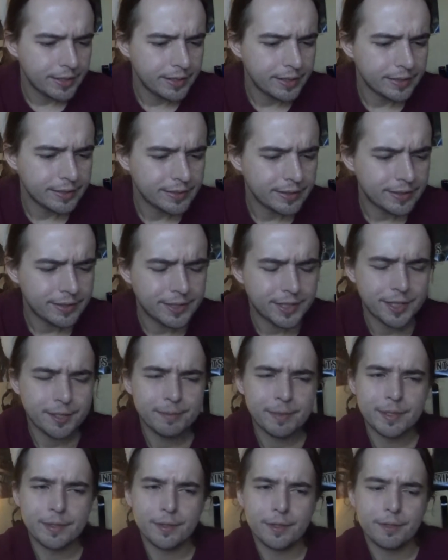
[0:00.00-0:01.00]
It's not a
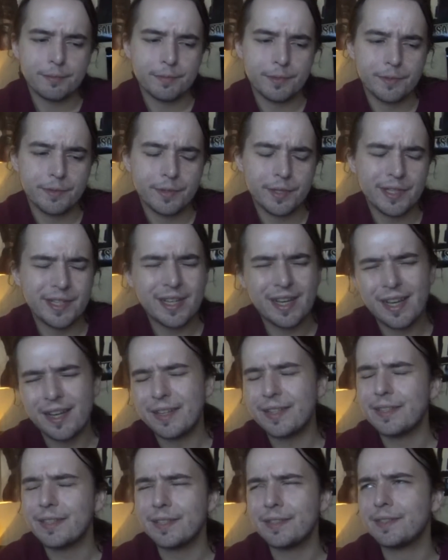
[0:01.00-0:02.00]
terribly long movie. Yeah, I
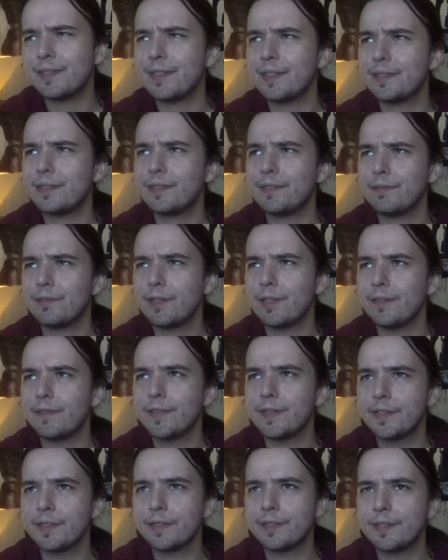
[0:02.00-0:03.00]
guess that's
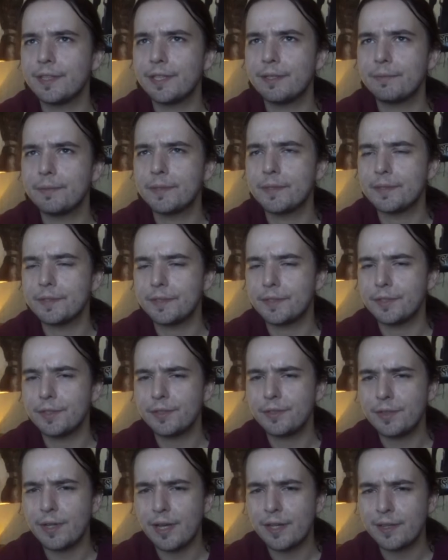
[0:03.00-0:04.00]
irrelevant to say, because
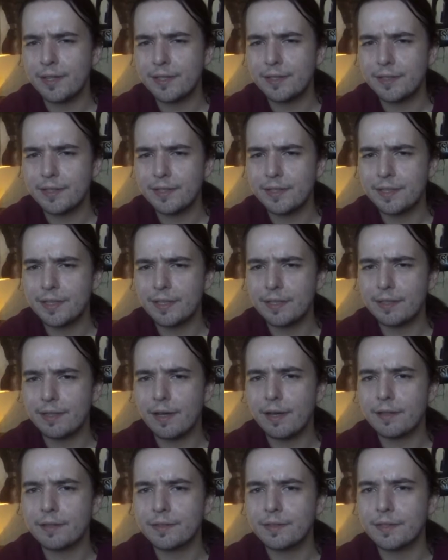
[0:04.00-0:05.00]
I think DC
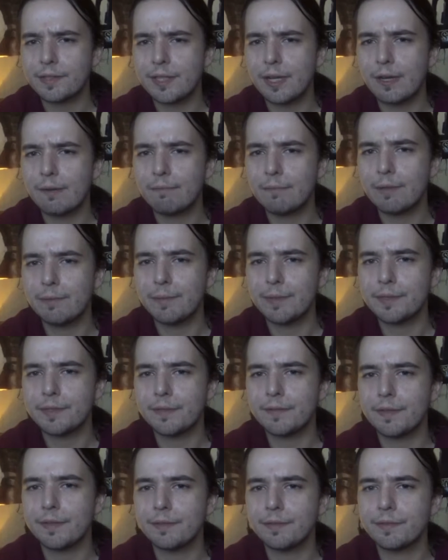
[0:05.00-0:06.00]
locks the time limits
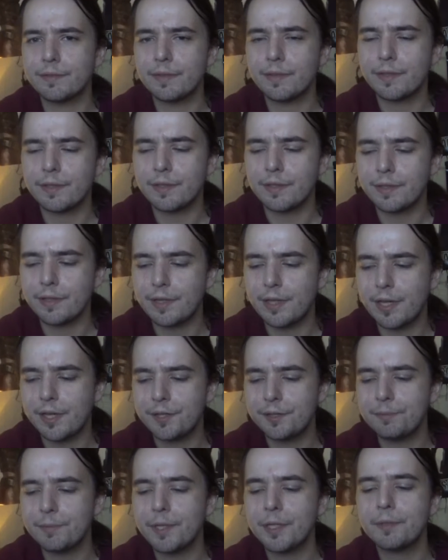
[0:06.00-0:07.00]
of those
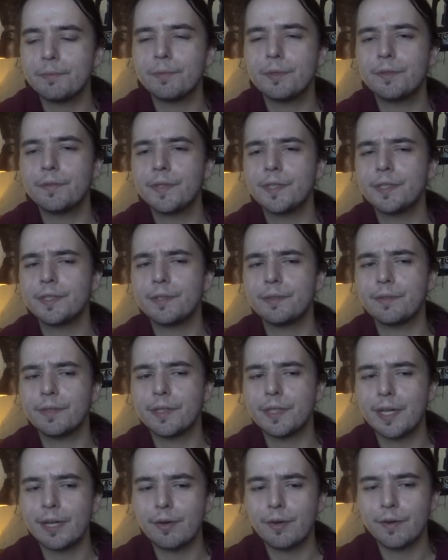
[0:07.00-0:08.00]
animated movies to
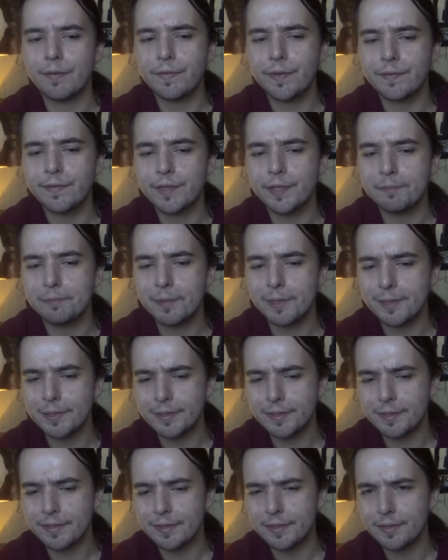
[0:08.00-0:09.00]
an hour and 15
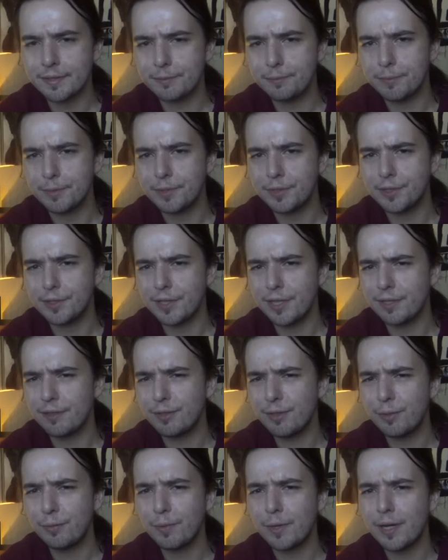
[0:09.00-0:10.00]
minutes, which I
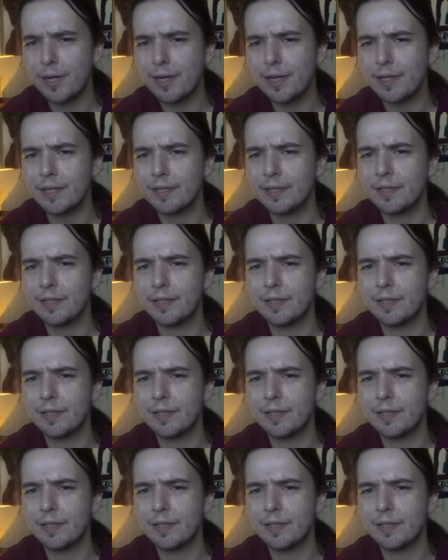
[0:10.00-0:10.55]
don't know why.